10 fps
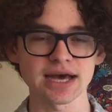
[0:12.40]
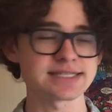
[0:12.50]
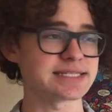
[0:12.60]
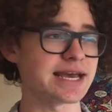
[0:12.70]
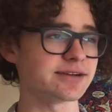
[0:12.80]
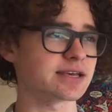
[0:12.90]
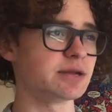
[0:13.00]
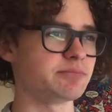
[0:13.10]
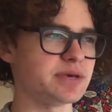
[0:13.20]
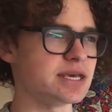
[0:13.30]
A stand
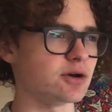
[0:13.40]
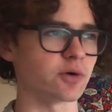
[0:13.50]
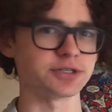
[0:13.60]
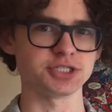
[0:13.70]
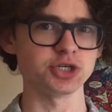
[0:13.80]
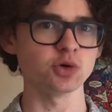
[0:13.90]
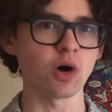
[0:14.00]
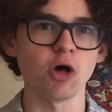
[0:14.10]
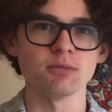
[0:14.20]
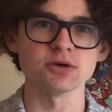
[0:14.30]
can be or do
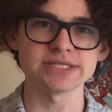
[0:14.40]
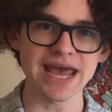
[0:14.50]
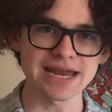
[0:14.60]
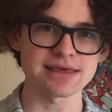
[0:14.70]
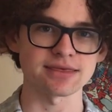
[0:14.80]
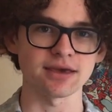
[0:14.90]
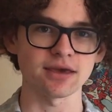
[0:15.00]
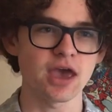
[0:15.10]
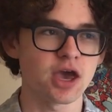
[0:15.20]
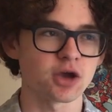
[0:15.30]
almost
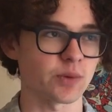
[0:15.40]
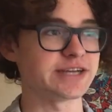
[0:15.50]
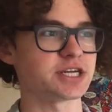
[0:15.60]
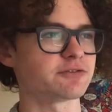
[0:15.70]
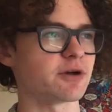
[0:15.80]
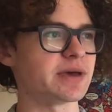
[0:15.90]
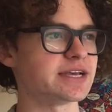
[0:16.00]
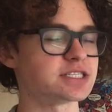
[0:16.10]
anything, ranging from